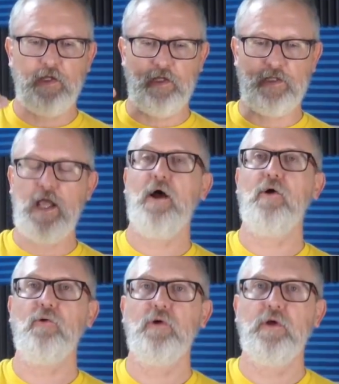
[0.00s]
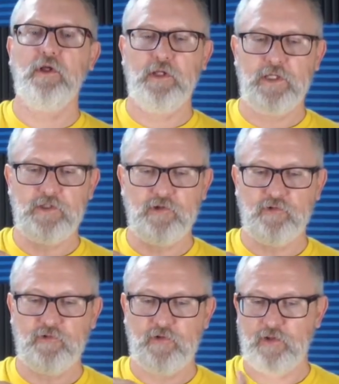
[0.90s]
Now he
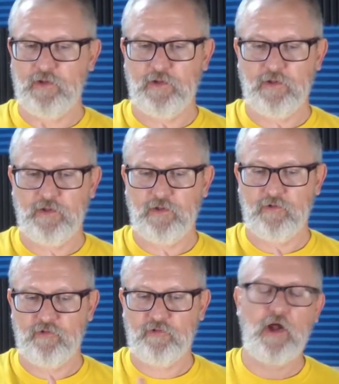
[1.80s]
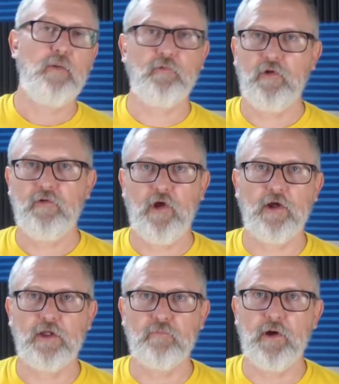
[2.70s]
just stopped
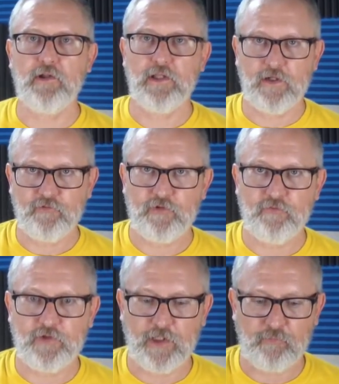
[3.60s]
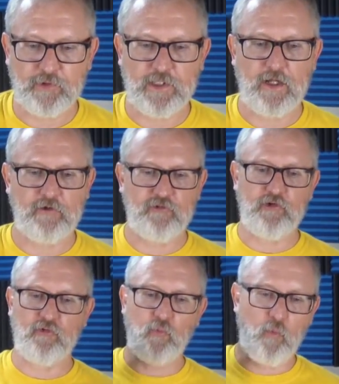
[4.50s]
talking about life shifting up and down. It's
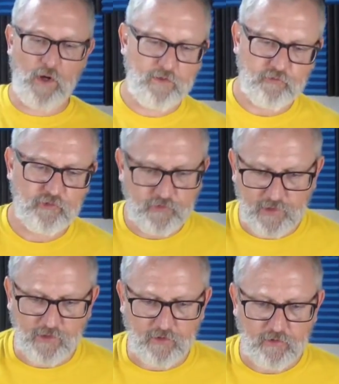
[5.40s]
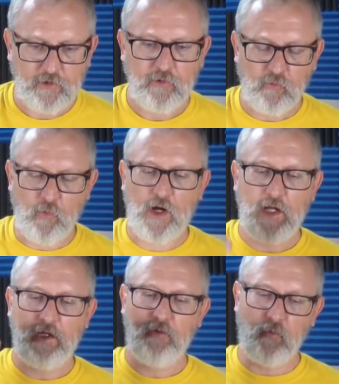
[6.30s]
just, why don't you care?
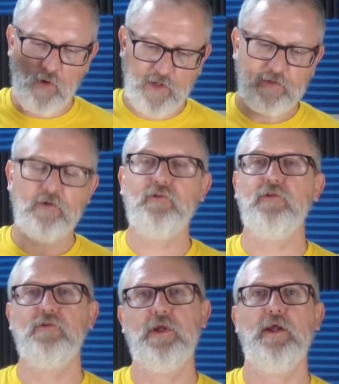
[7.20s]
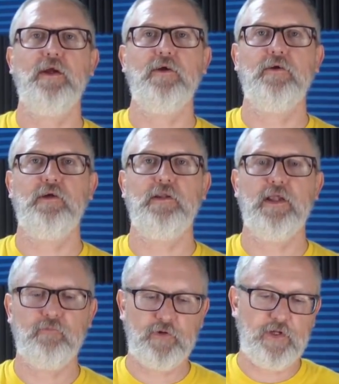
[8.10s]
Why don't you care? And
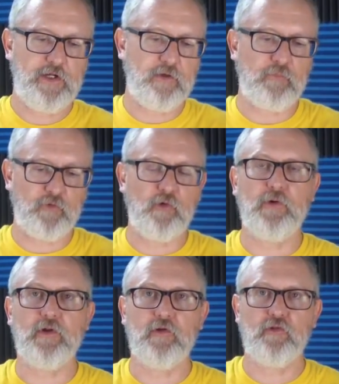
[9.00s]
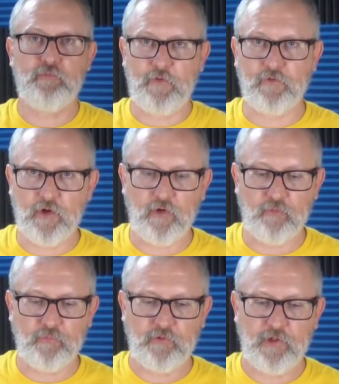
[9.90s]
then we hear him throw in Smothered
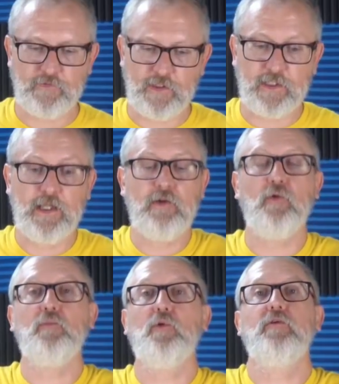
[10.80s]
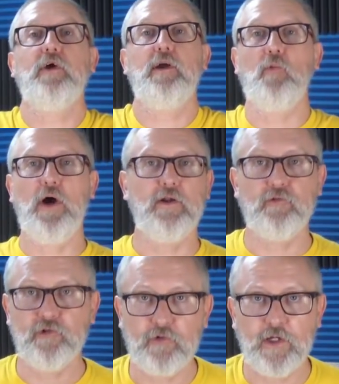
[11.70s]
Hope, and then again one more time, why
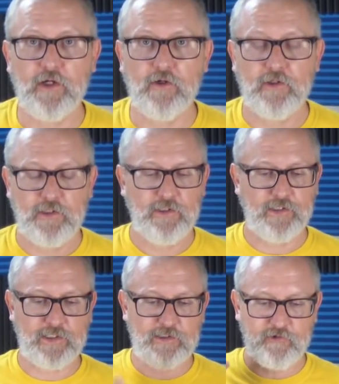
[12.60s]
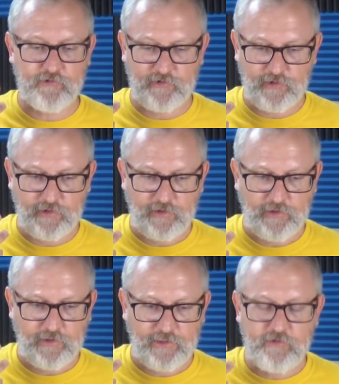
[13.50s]
don't you care? Like he's
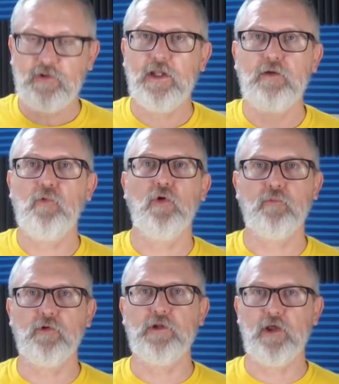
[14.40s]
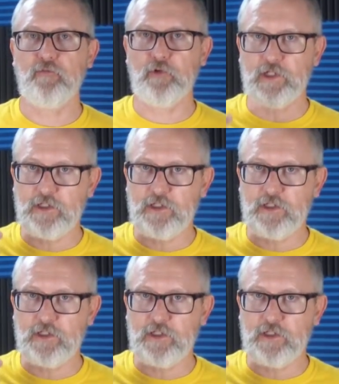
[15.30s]
getting more and more desperate. He